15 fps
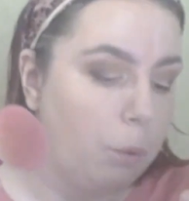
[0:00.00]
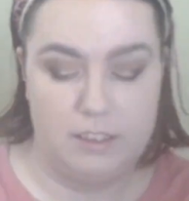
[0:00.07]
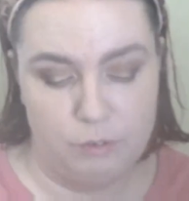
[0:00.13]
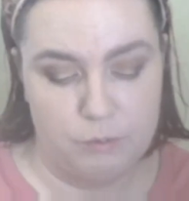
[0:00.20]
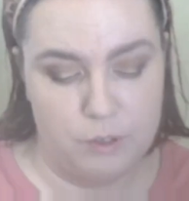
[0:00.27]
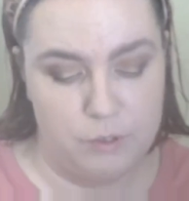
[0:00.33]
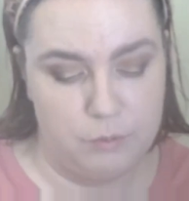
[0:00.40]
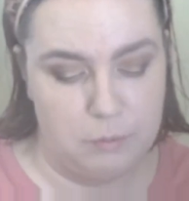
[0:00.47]

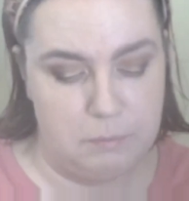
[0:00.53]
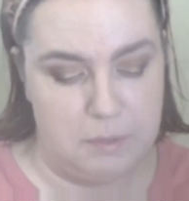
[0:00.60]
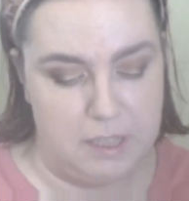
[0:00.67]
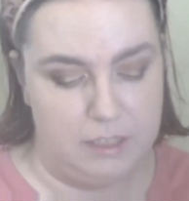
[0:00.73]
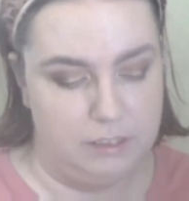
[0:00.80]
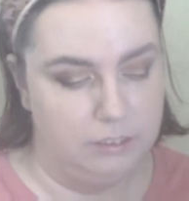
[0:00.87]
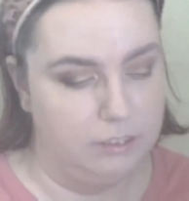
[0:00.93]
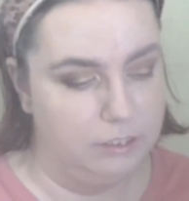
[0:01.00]
One would be
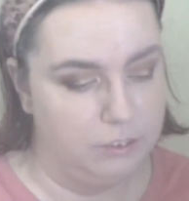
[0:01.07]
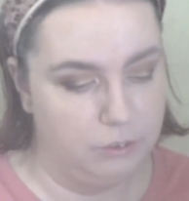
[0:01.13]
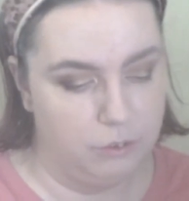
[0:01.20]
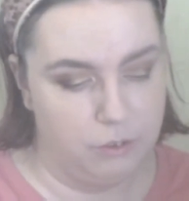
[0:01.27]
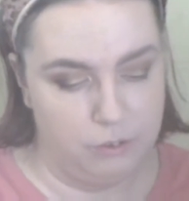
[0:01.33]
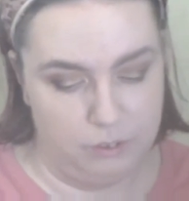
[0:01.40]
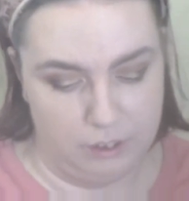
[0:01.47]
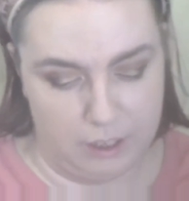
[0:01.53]
a little
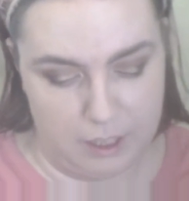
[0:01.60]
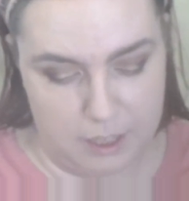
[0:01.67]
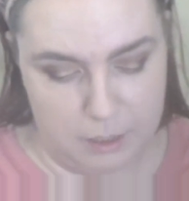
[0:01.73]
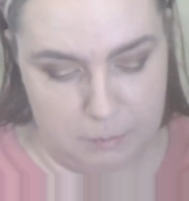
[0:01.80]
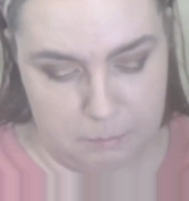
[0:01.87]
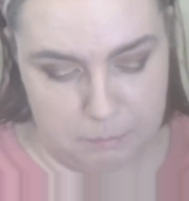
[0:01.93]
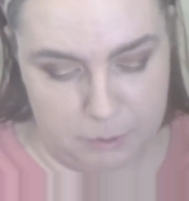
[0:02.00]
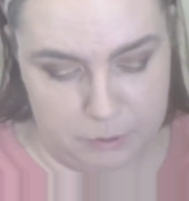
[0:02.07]
too
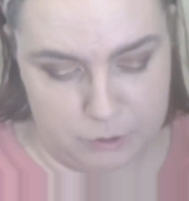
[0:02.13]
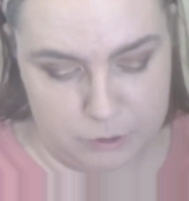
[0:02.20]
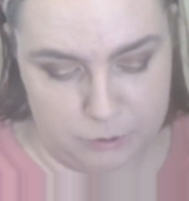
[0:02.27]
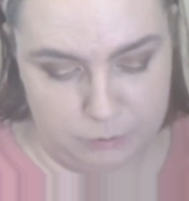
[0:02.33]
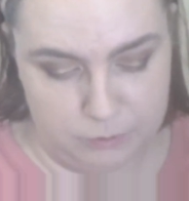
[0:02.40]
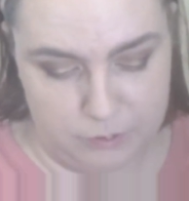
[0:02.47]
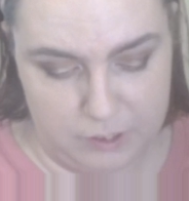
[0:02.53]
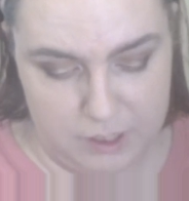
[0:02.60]
light, but
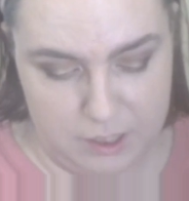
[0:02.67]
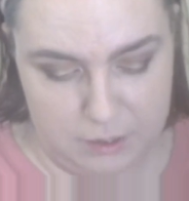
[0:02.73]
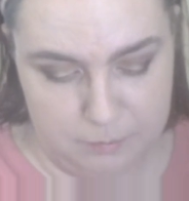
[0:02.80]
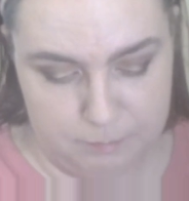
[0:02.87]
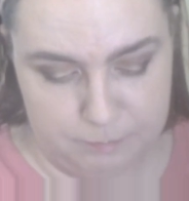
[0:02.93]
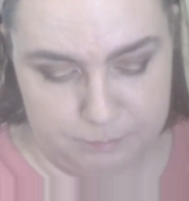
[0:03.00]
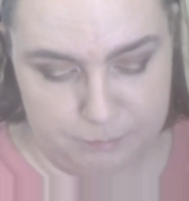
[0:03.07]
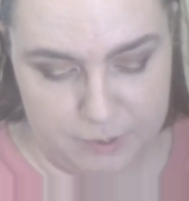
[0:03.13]
truthfully
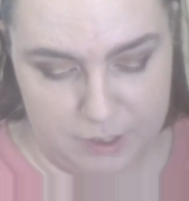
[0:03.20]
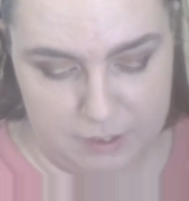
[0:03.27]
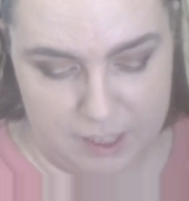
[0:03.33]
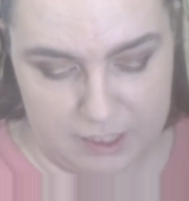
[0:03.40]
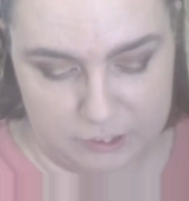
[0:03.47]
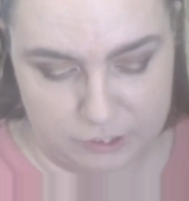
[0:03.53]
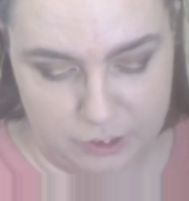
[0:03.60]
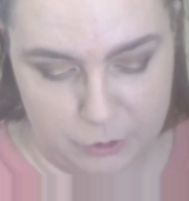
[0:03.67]
it's
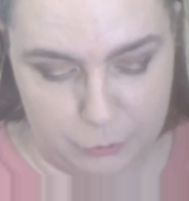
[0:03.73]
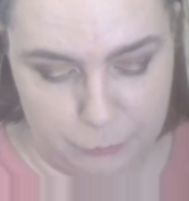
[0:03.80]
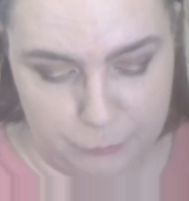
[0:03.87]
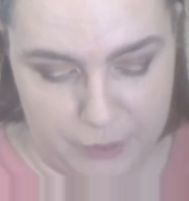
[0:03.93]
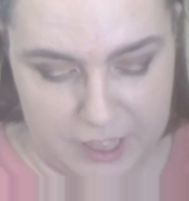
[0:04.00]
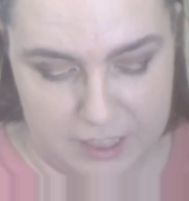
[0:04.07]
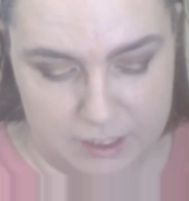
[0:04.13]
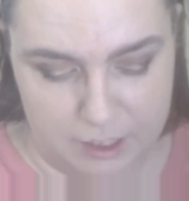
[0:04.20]
actually the
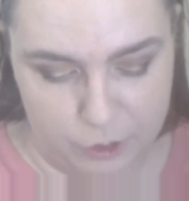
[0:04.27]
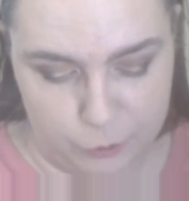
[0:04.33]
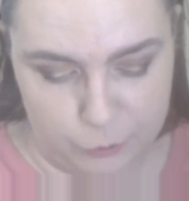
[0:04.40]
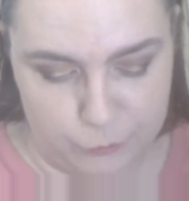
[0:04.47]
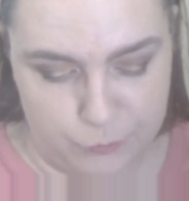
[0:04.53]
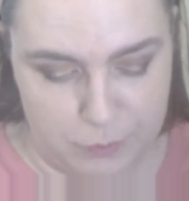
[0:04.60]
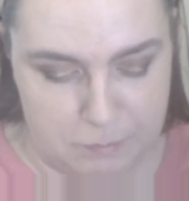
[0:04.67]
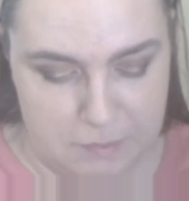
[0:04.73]
right color
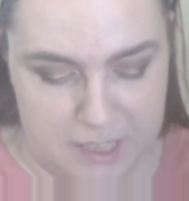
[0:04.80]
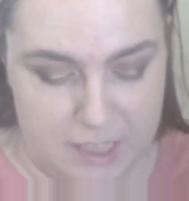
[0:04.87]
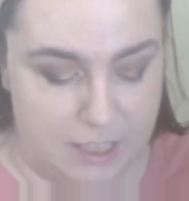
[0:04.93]
for me